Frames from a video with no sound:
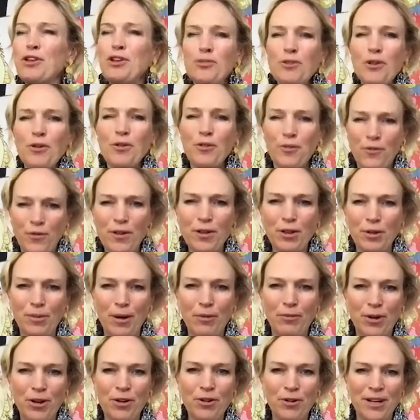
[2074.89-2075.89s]
the feel
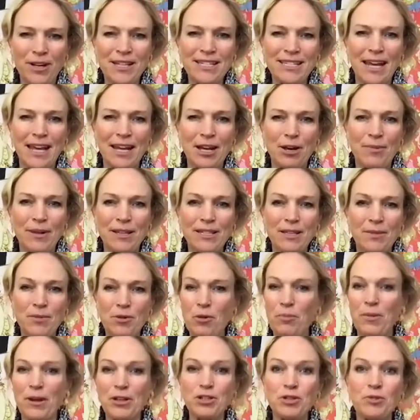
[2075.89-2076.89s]
about when you're excited about something,
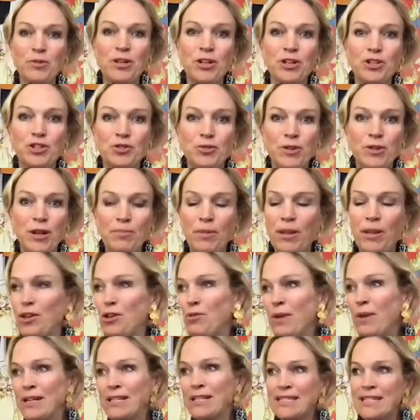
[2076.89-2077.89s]
you're about to go on a trip,
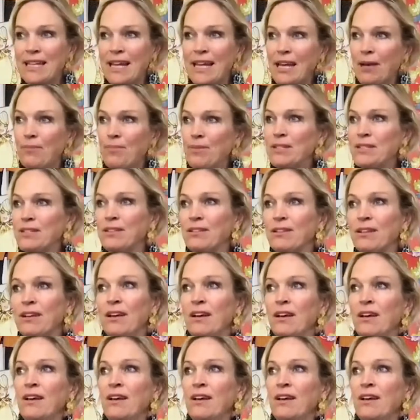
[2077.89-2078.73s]
you might stay up until